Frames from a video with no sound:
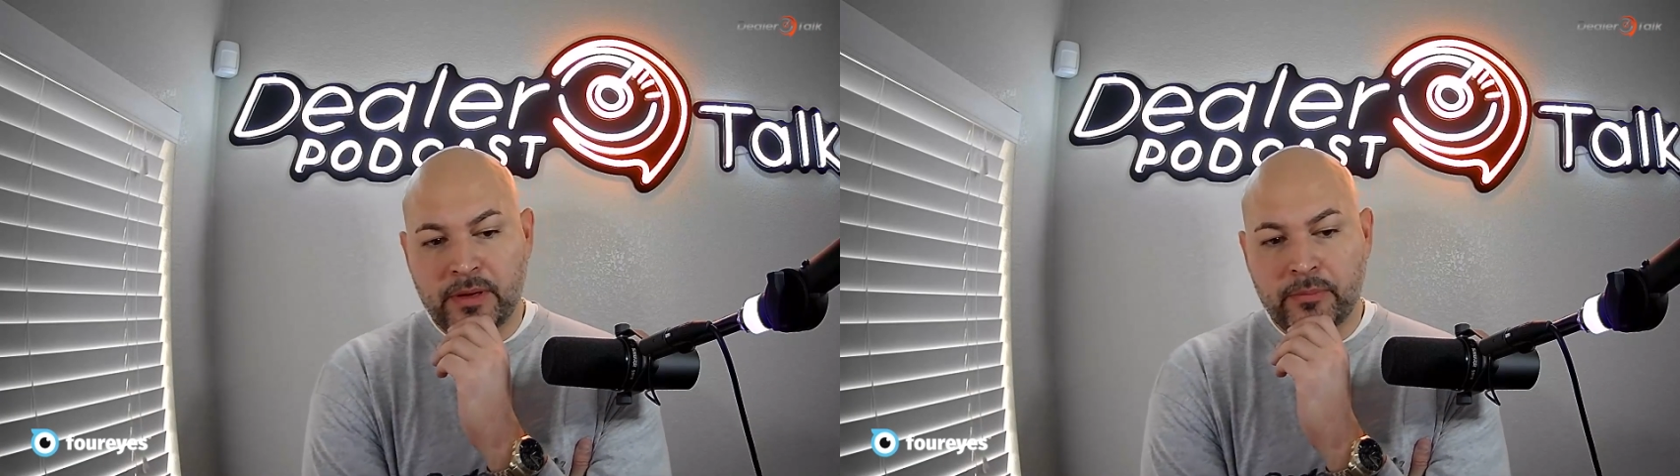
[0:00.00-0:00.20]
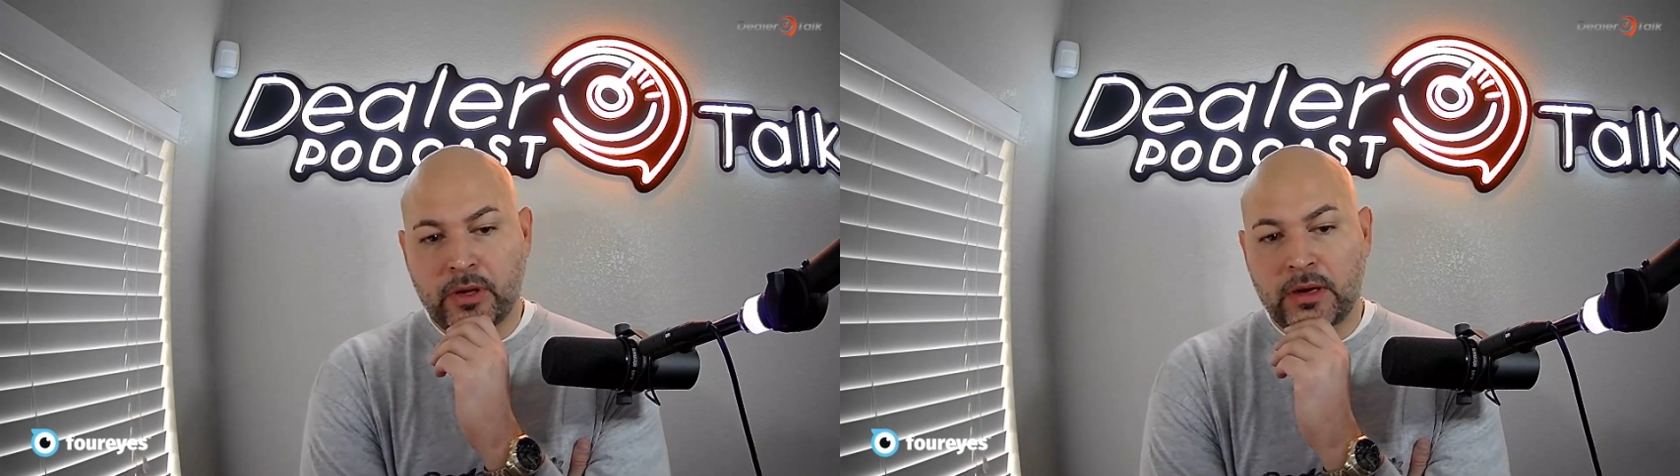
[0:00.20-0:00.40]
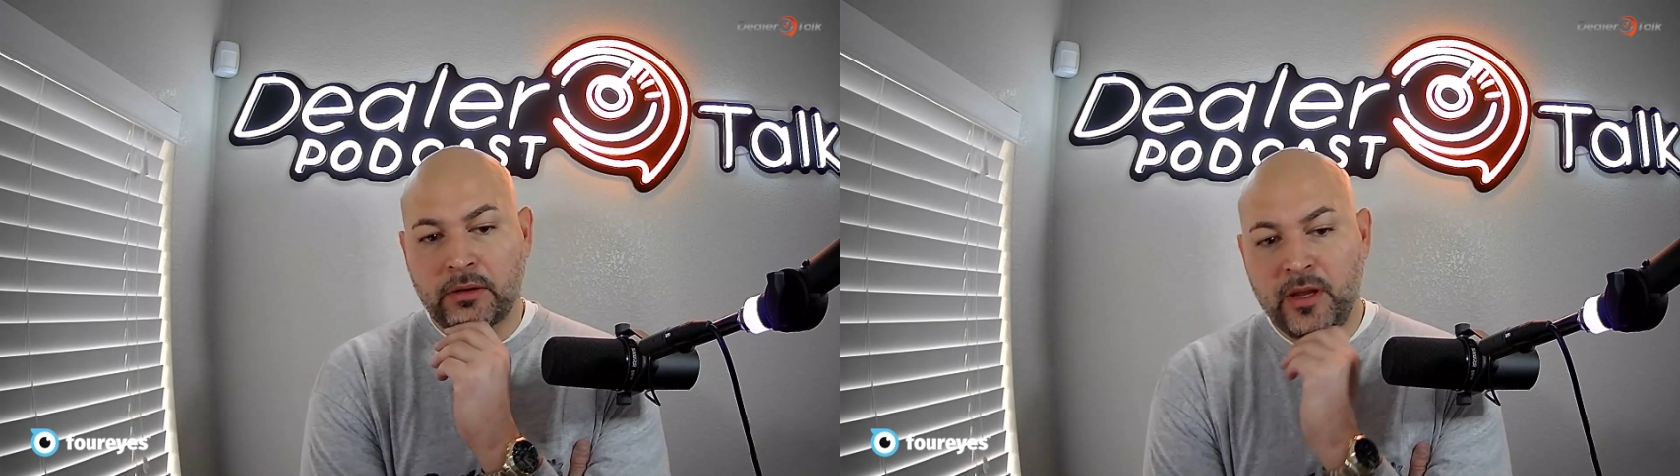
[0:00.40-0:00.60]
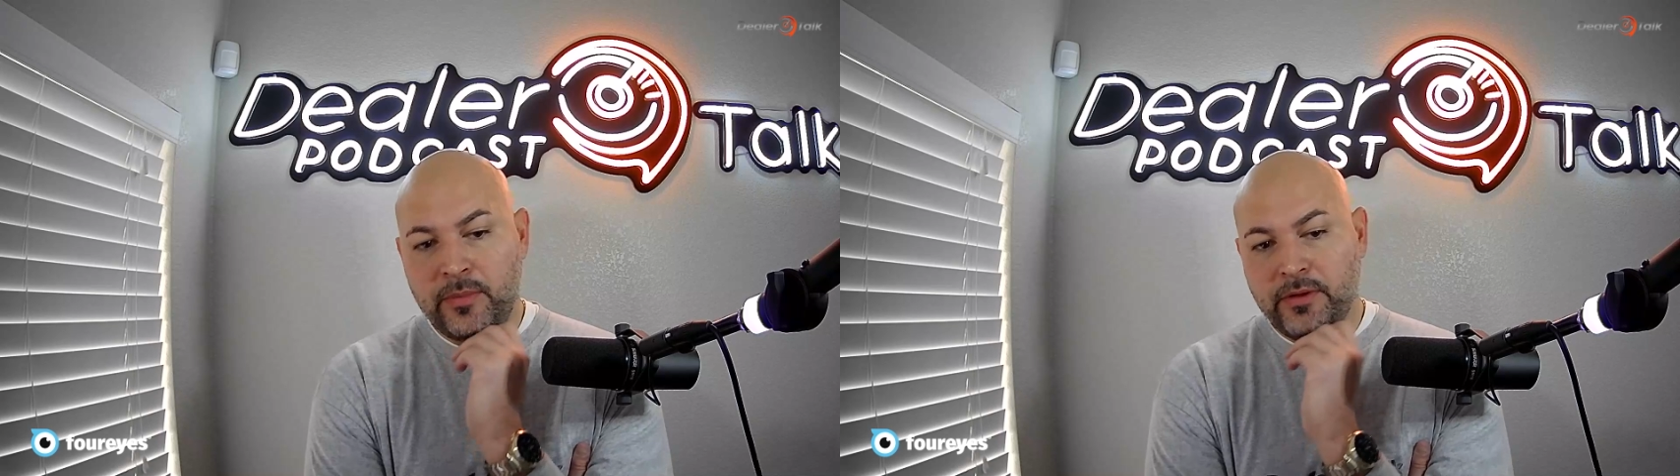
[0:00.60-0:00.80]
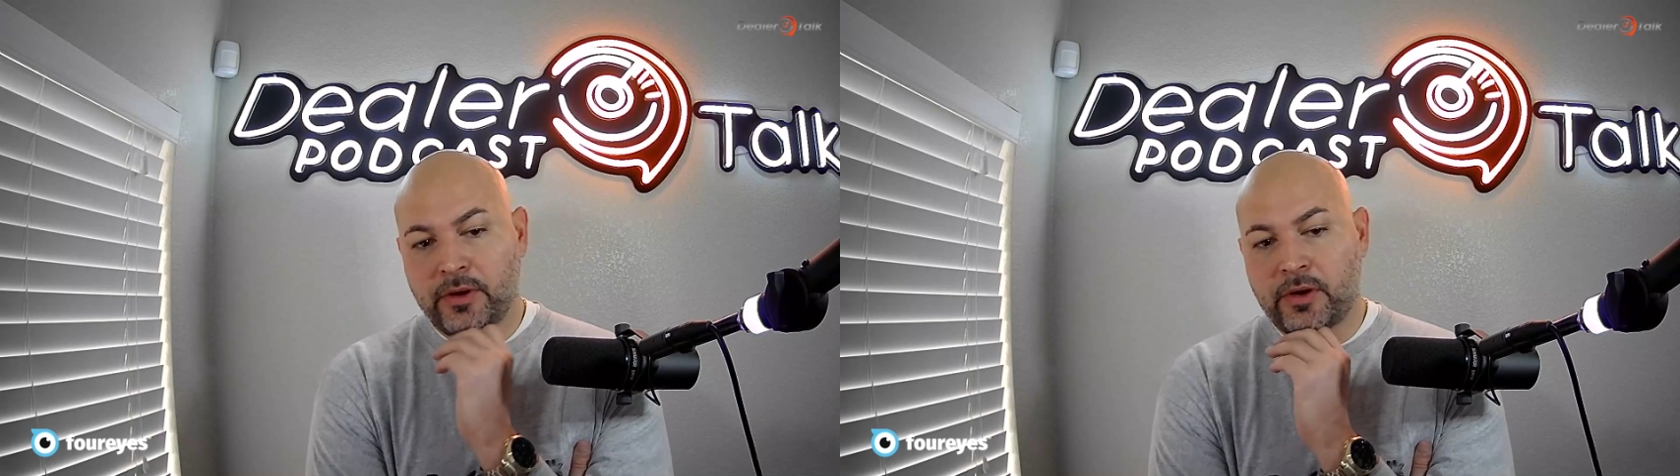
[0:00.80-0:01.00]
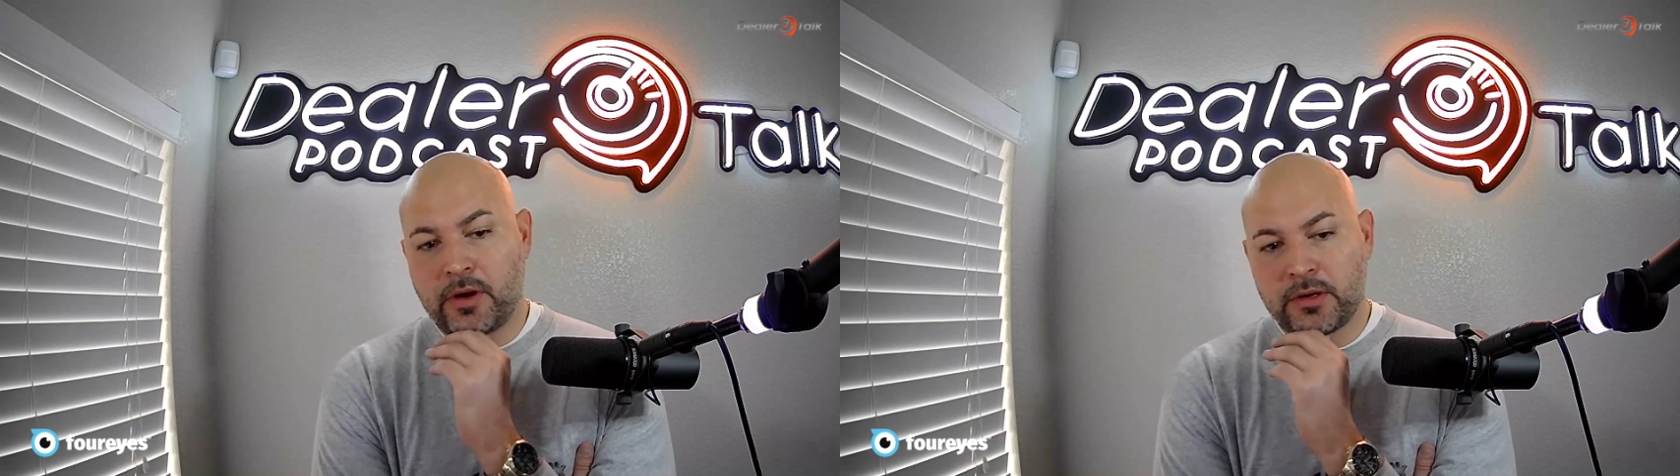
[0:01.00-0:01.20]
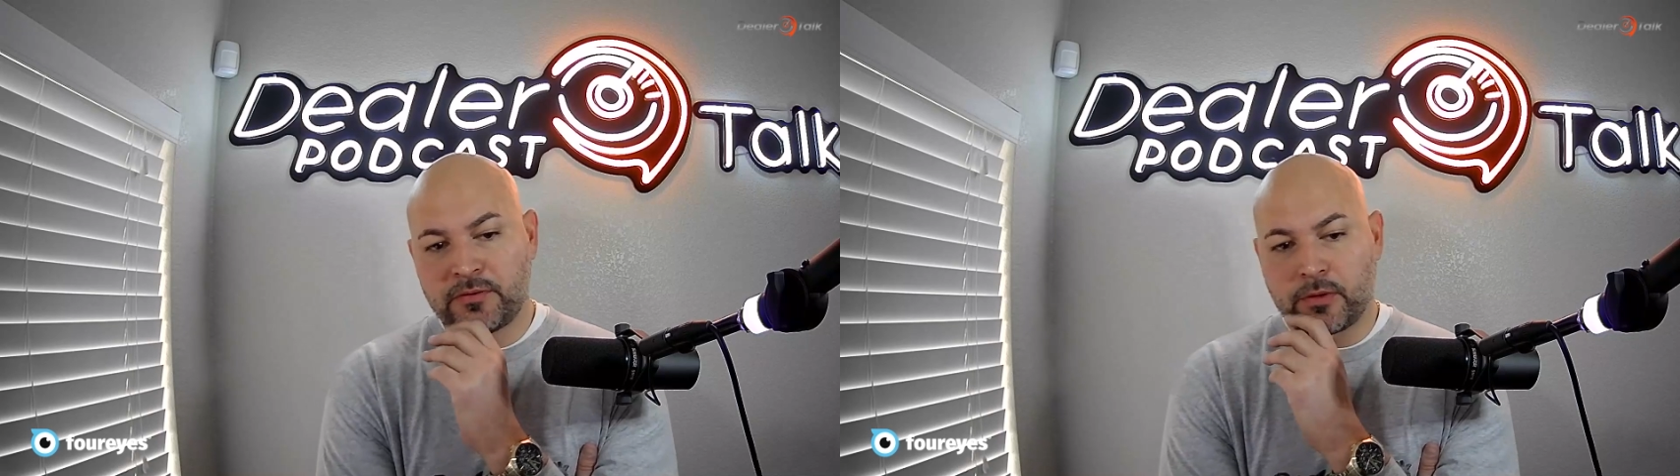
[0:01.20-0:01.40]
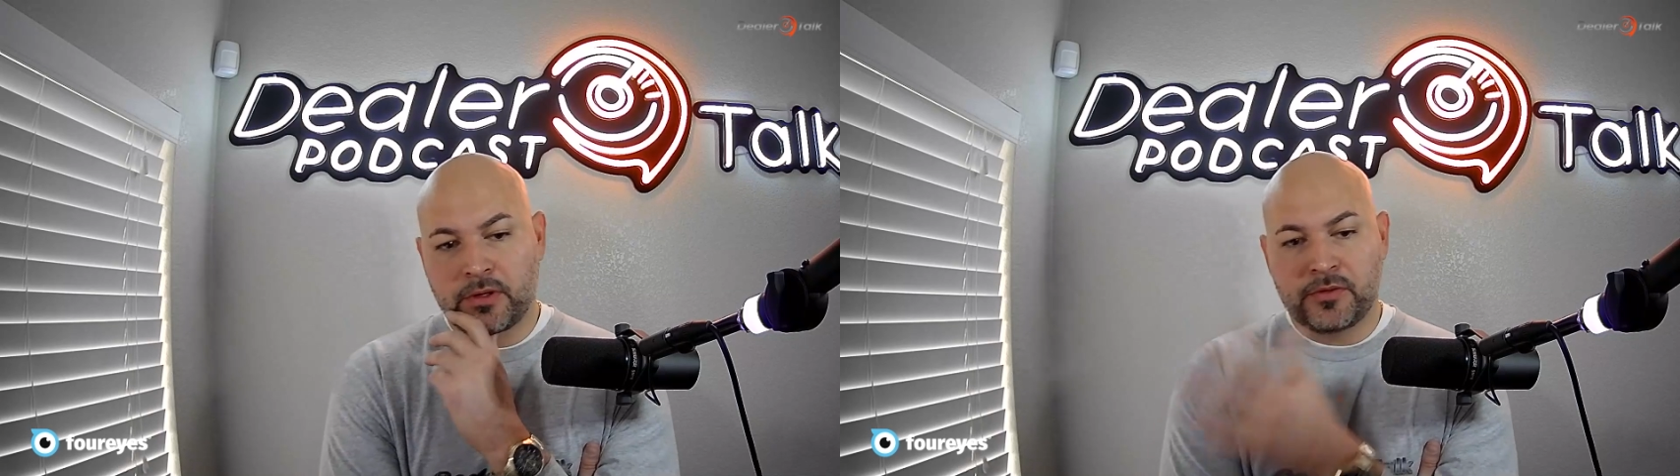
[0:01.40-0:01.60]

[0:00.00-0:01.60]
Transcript: people are keeping their cars for,